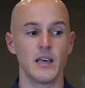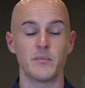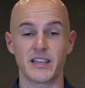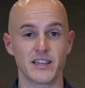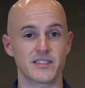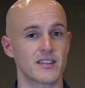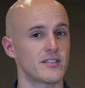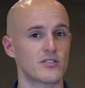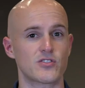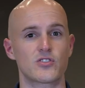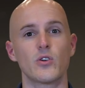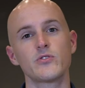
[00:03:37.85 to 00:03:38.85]
Because there's
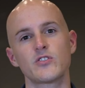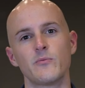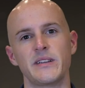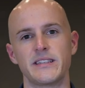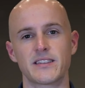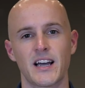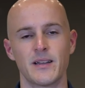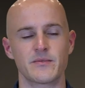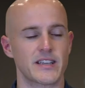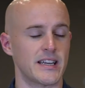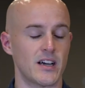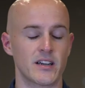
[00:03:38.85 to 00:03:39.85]
so many times,
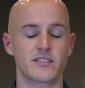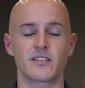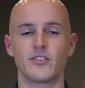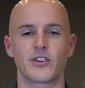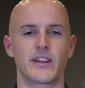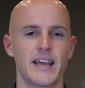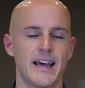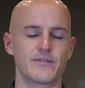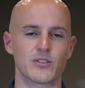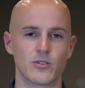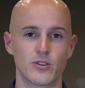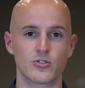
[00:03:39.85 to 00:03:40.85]
and honestly, you're gonna have
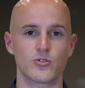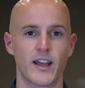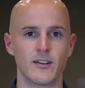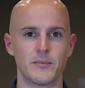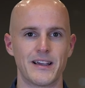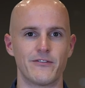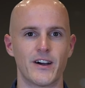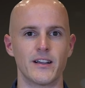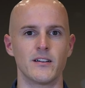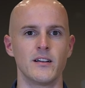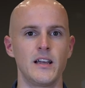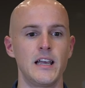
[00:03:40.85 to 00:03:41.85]
to learn trial by
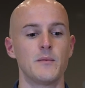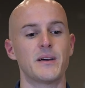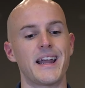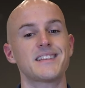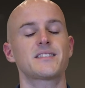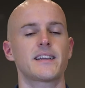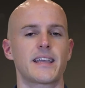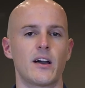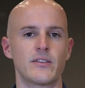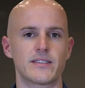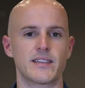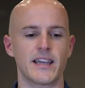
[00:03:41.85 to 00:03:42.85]
fire, but as an
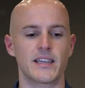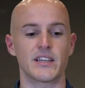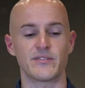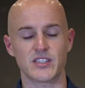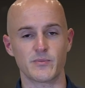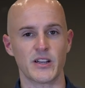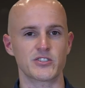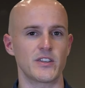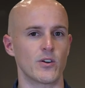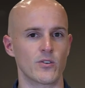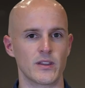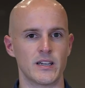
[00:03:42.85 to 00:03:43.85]
account executive, especially
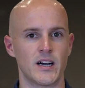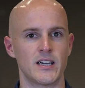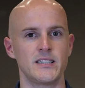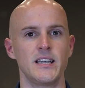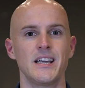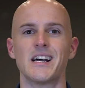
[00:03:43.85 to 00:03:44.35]
early on,